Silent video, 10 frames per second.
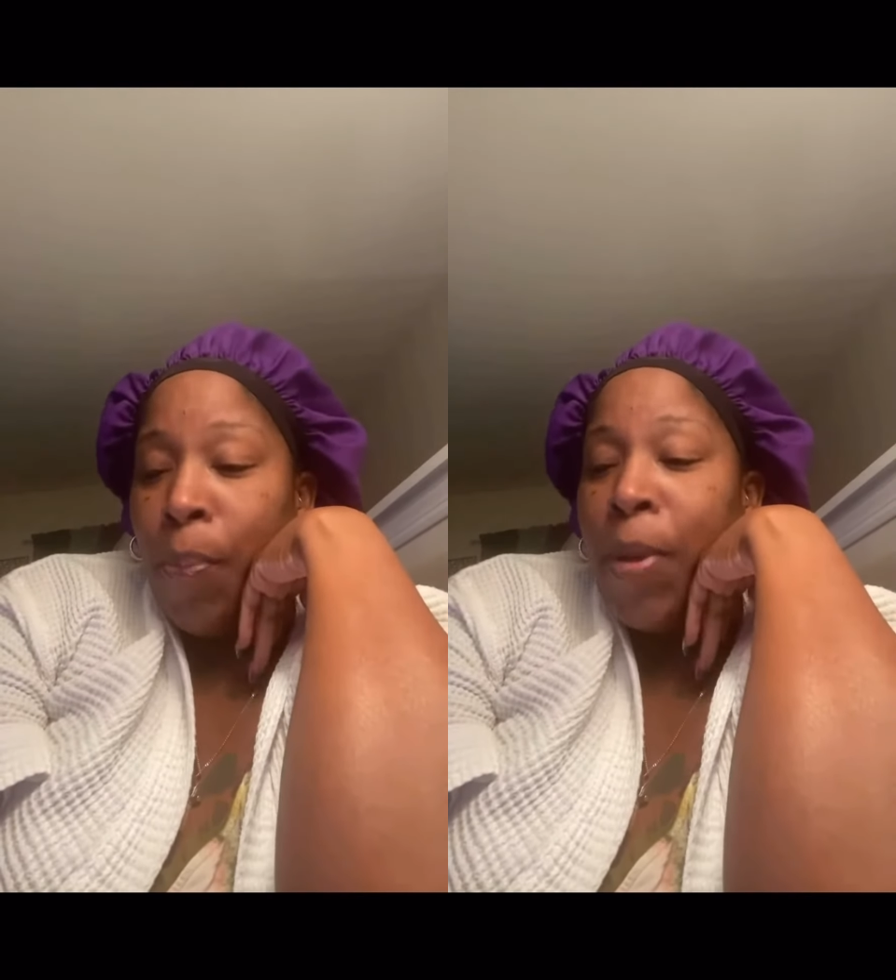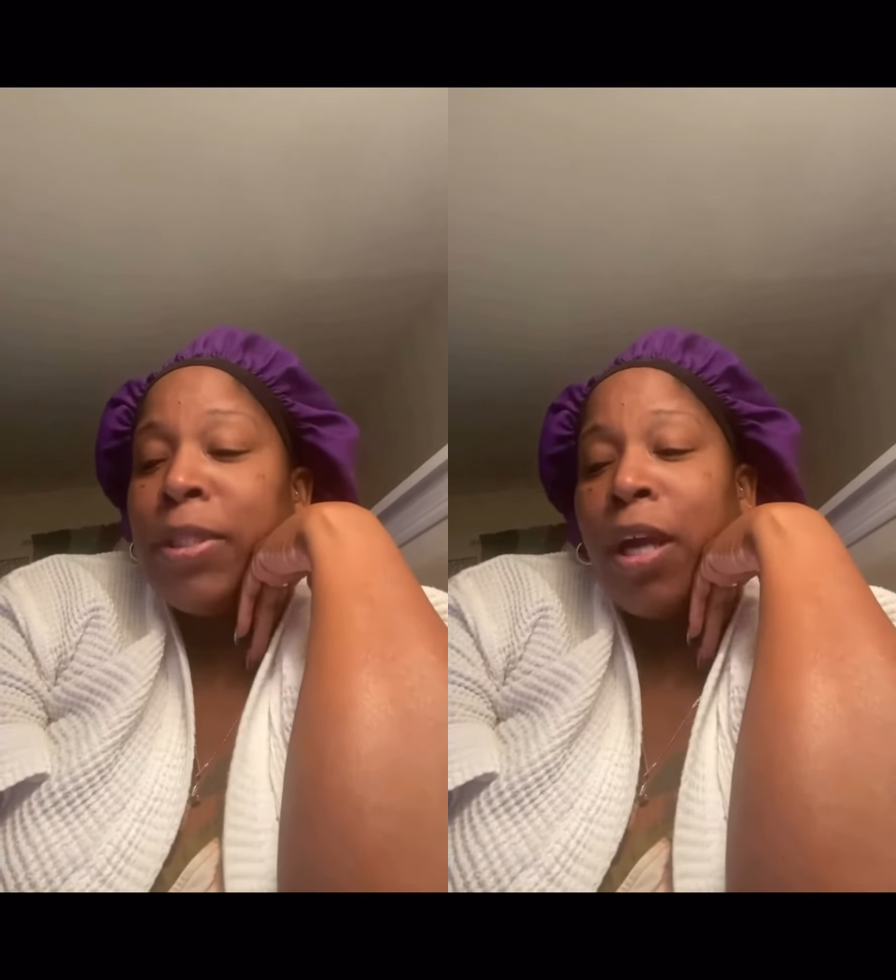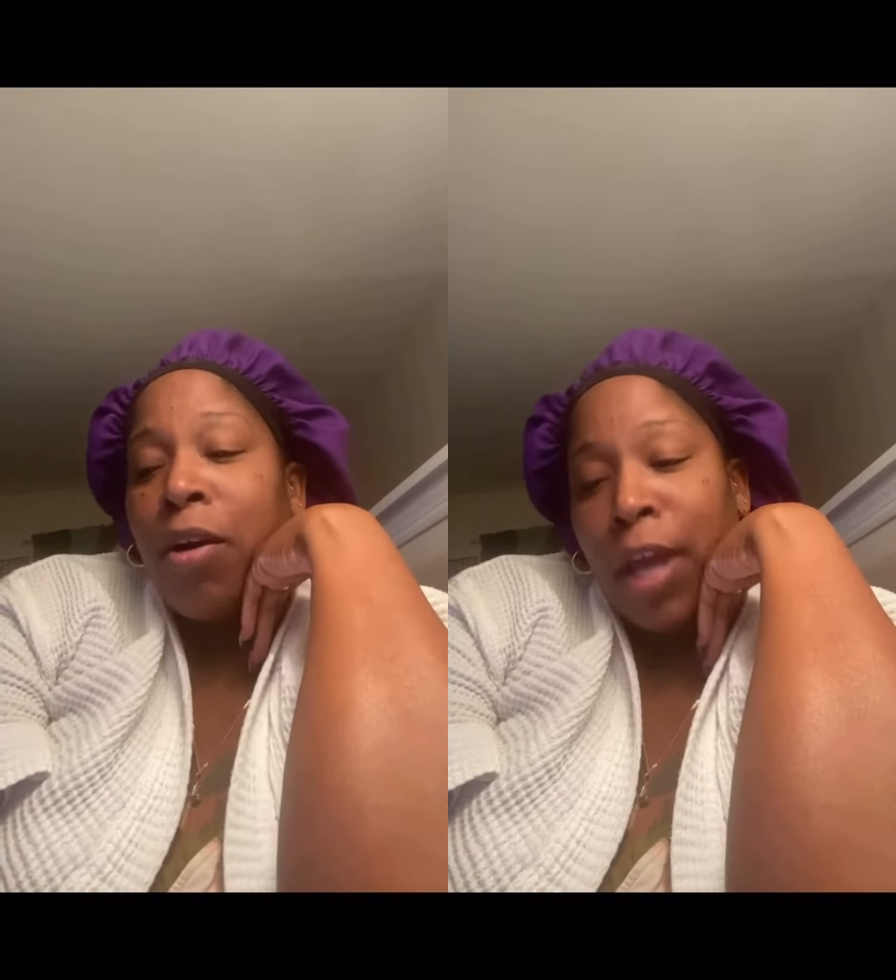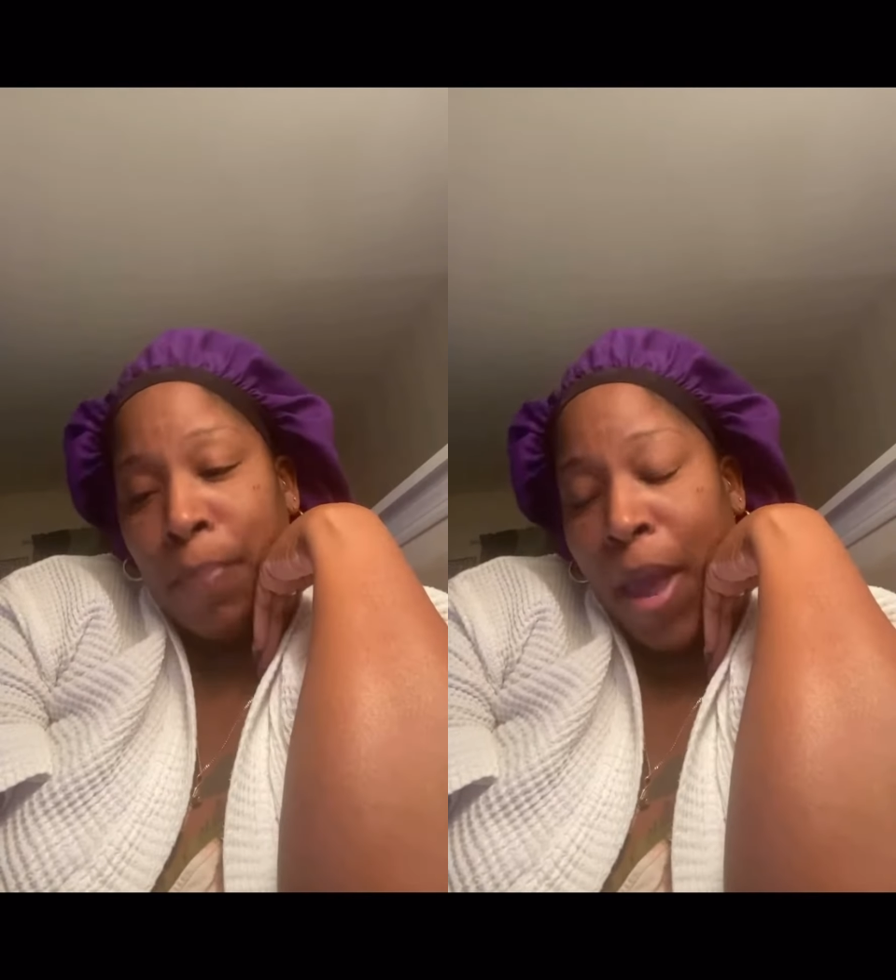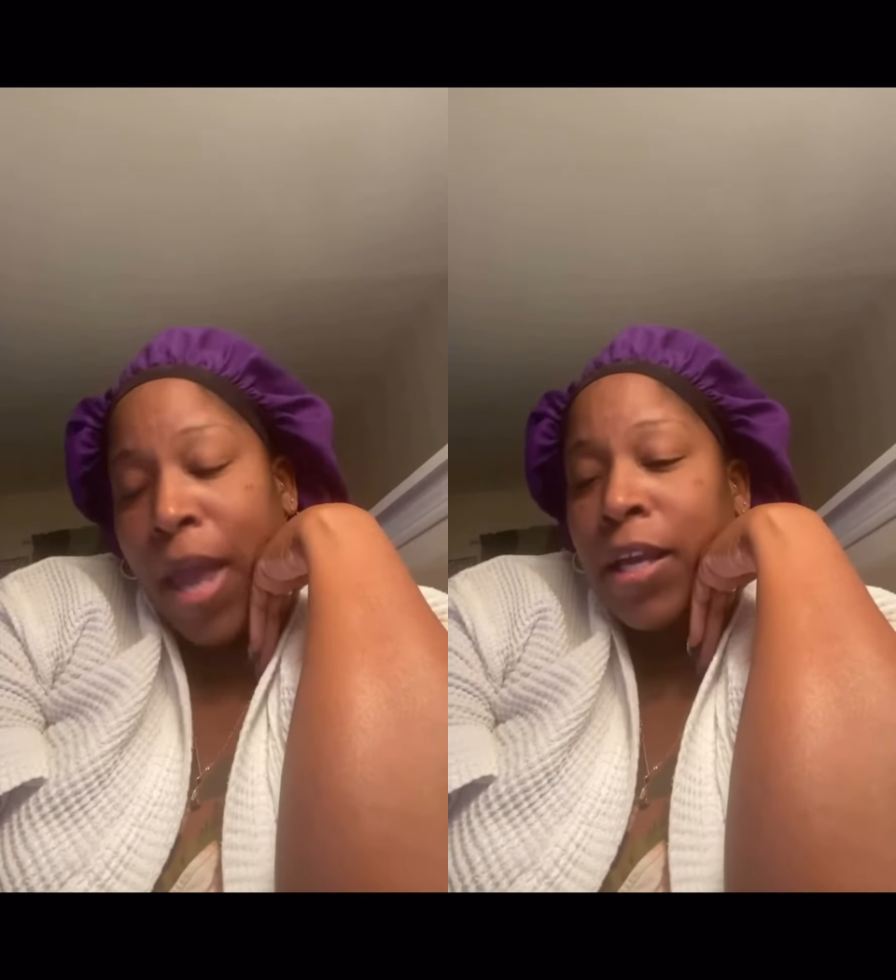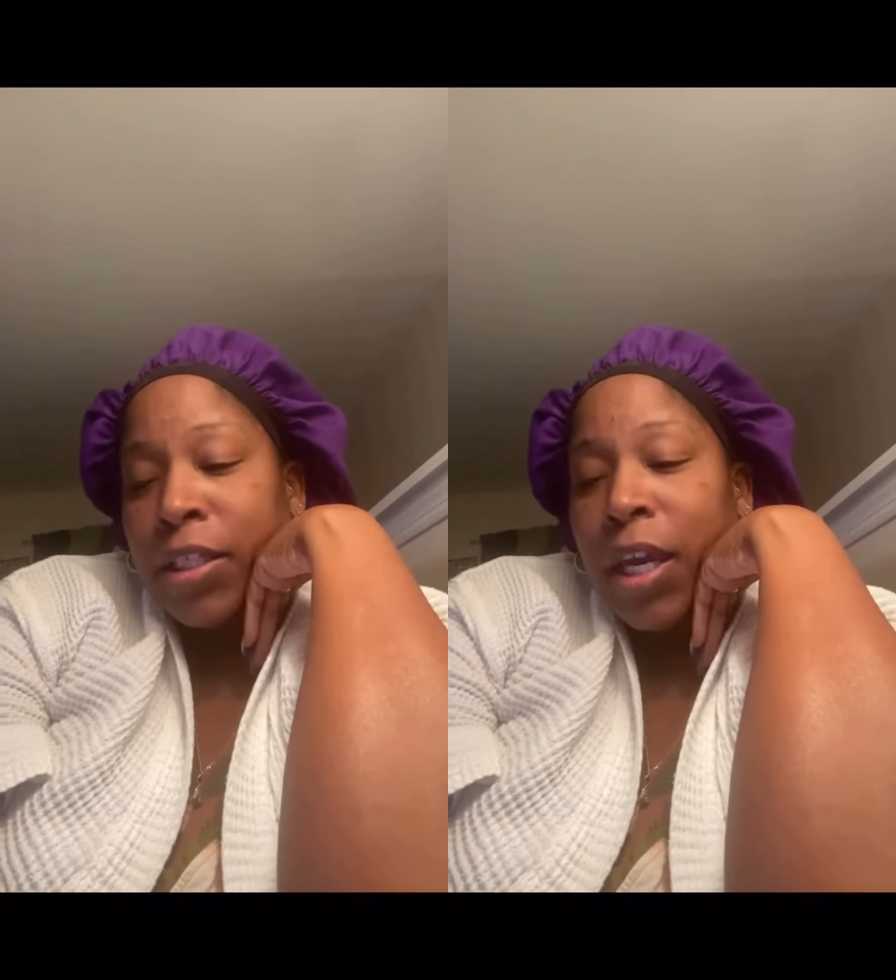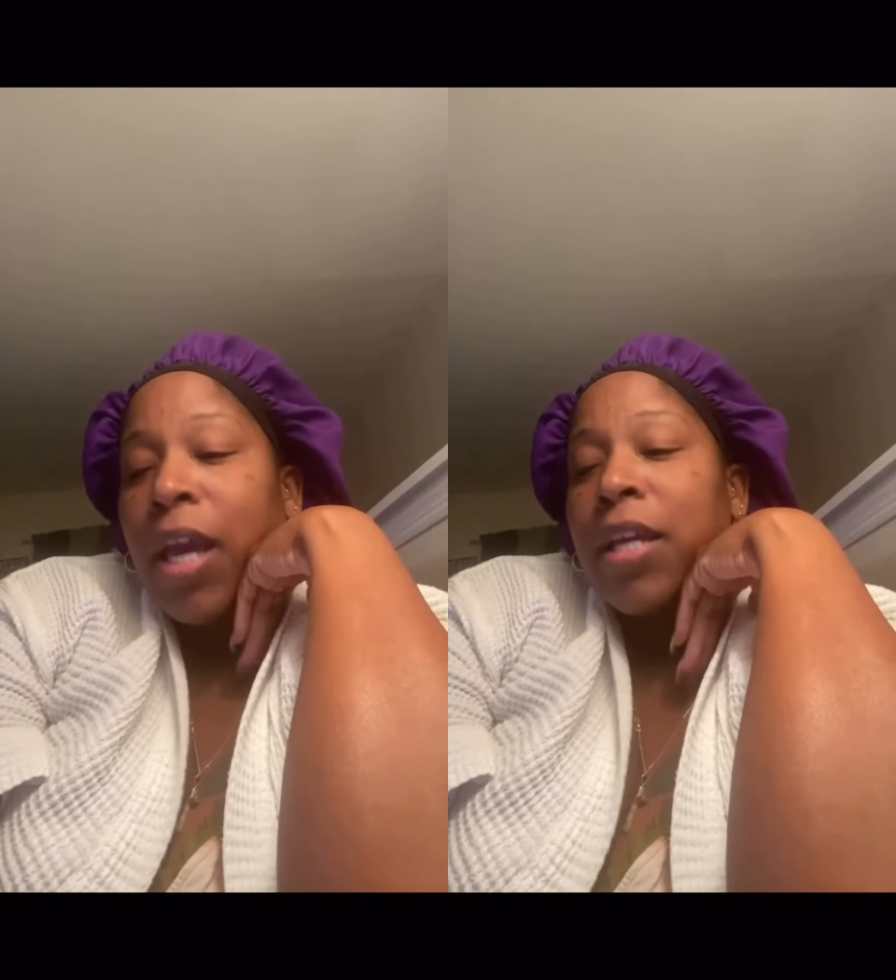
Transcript: people say on their page,